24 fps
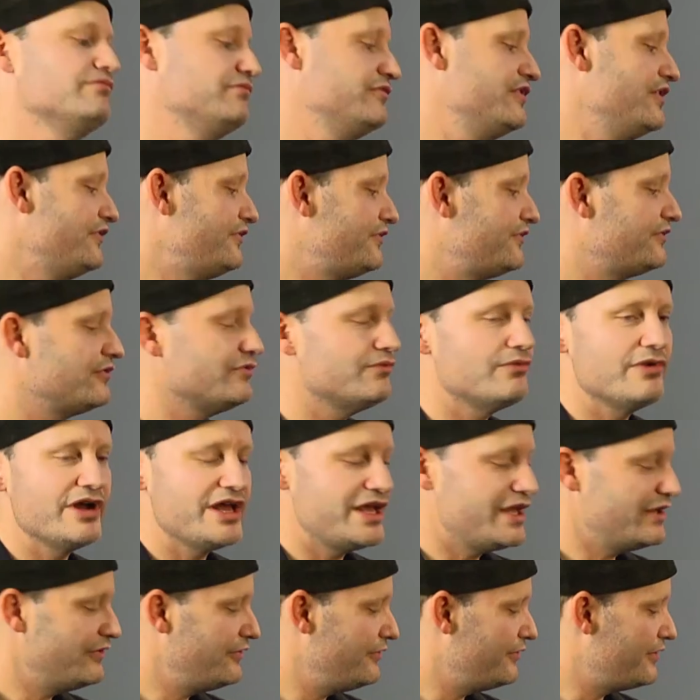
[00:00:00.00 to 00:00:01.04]
this is a
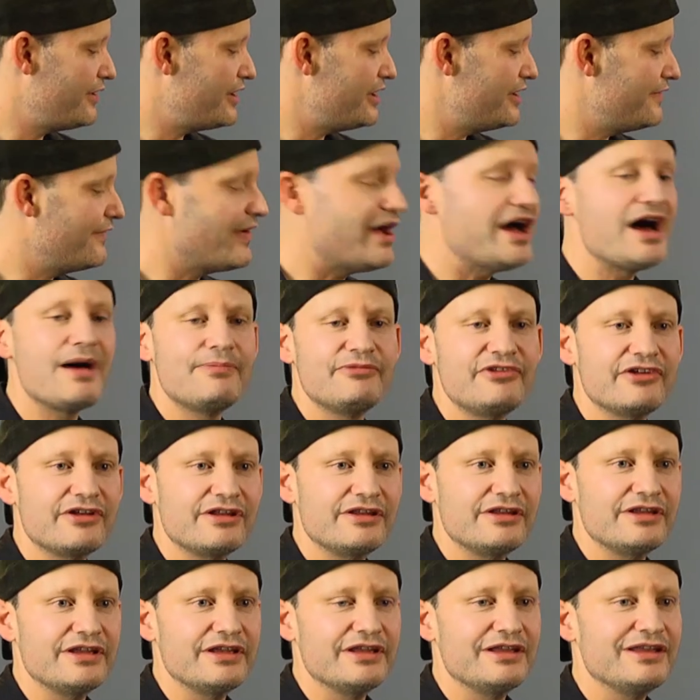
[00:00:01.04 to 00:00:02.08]
way to kind of
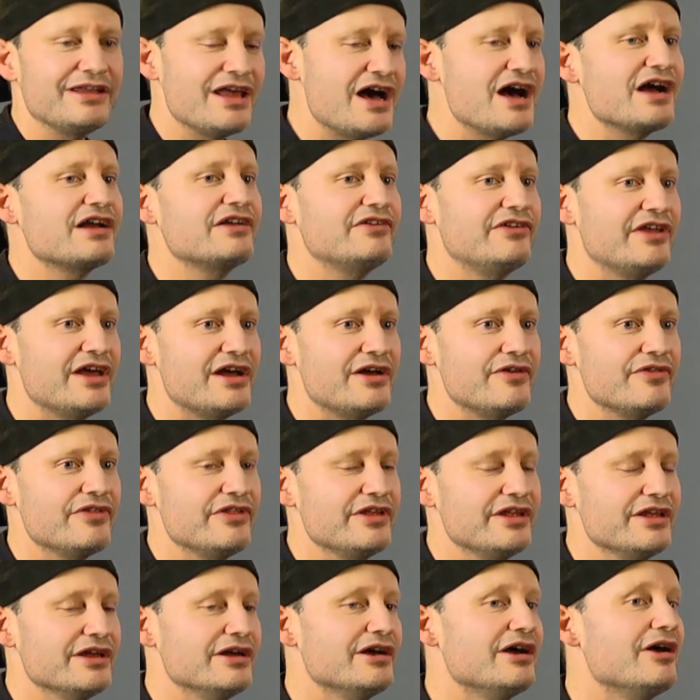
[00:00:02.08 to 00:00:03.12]
optically knock down
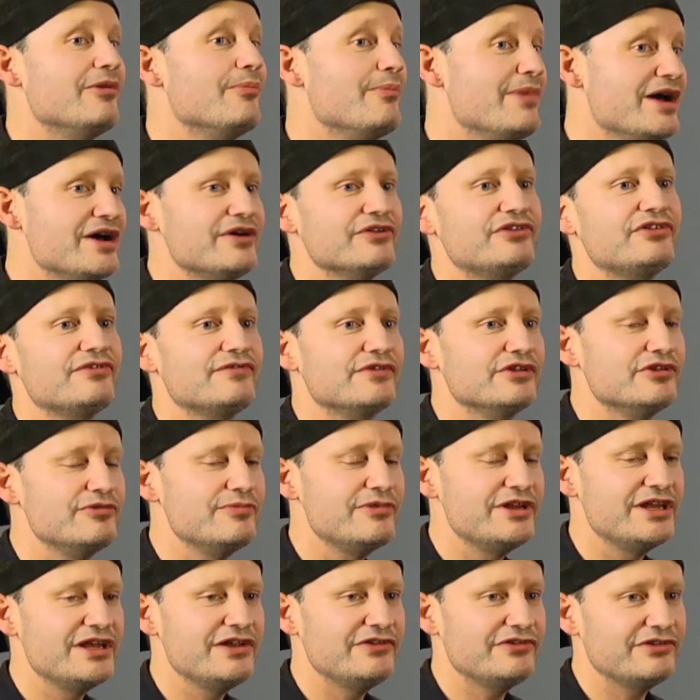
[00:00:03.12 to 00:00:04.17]
the amount of
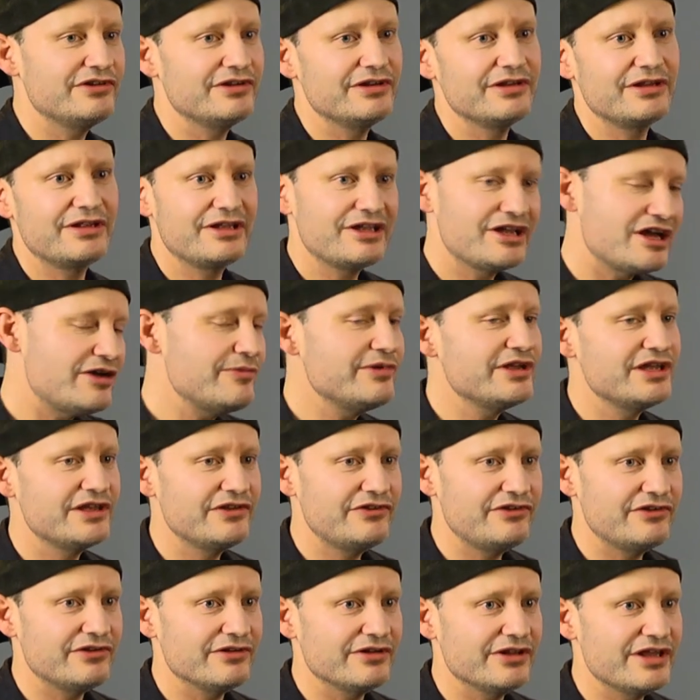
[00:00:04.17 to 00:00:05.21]
illumination coming
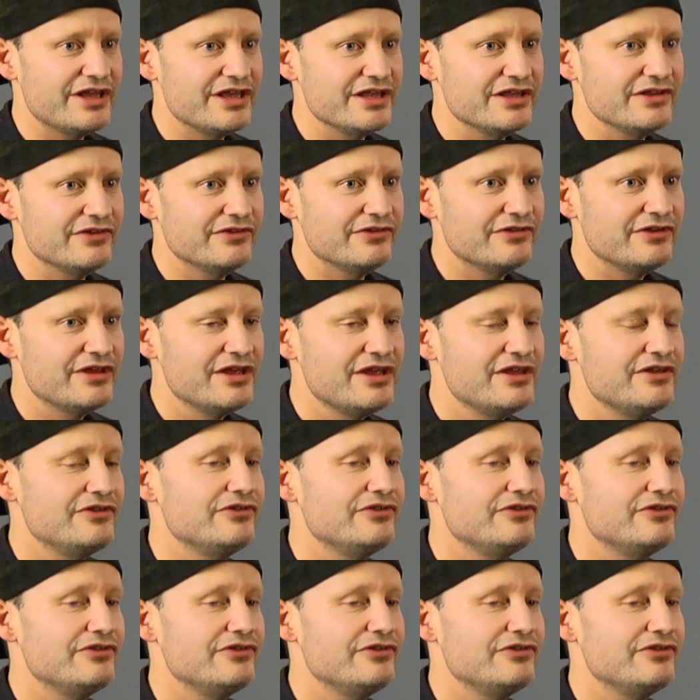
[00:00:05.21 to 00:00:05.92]
into your lens